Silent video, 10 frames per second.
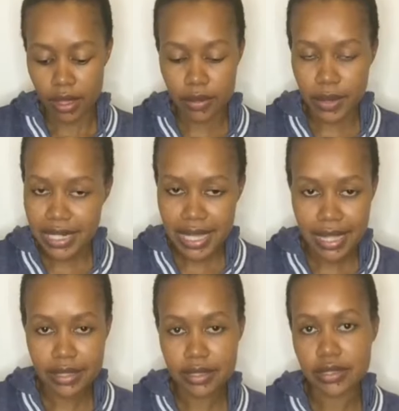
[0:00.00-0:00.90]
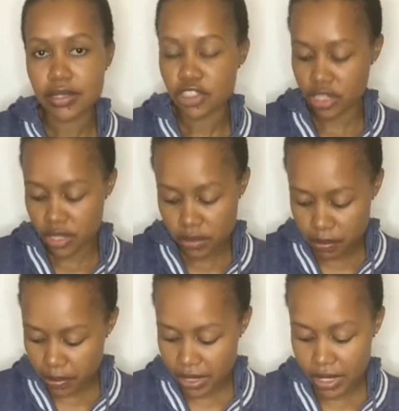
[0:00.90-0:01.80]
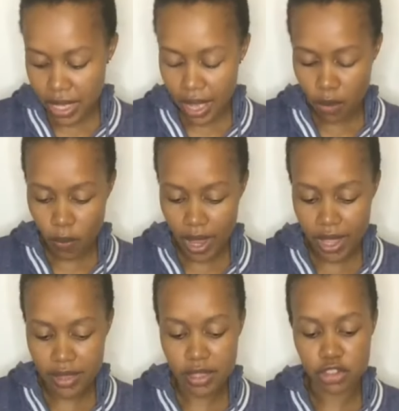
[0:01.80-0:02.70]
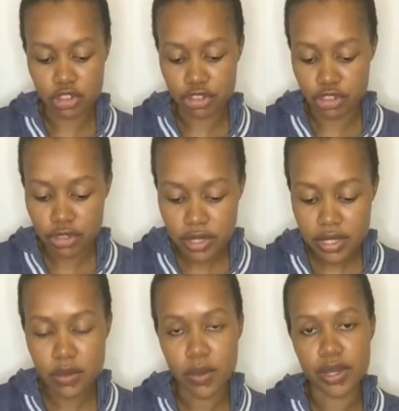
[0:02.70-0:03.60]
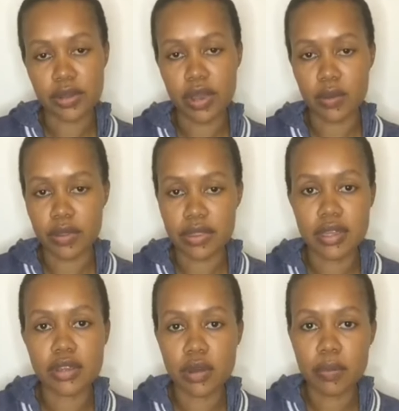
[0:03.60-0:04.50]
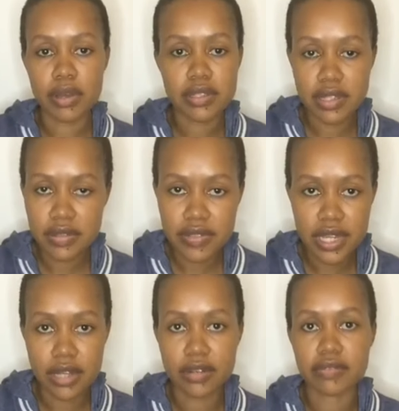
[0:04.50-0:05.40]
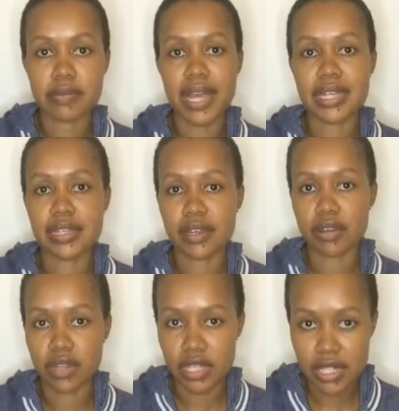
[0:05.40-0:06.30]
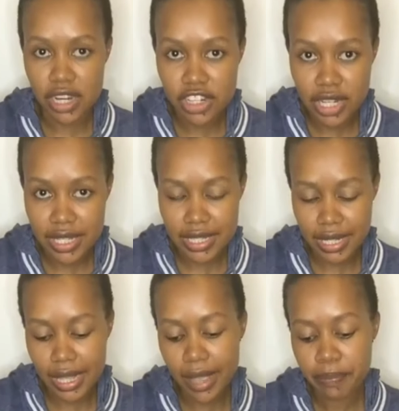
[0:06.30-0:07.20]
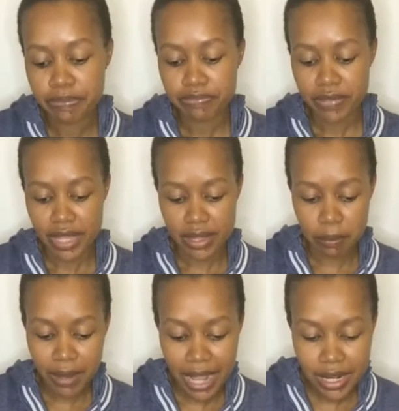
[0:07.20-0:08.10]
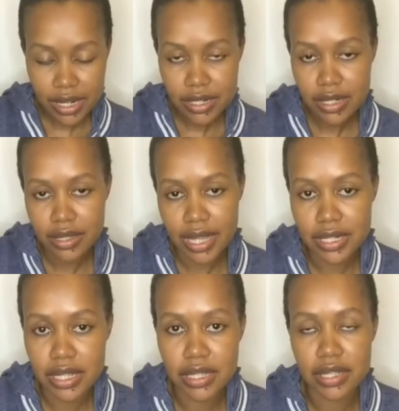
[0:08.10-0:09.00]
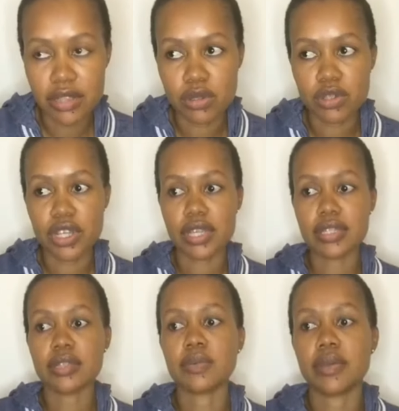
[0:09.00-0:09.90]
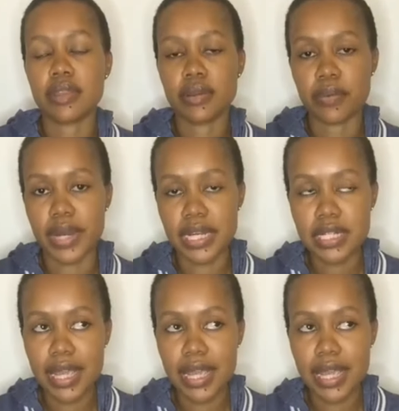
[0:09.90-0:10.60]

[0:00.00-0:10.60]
Red candle, just be aware that you use it when you are within your positive state of mind and your intention is clear. The planet that is associated with the red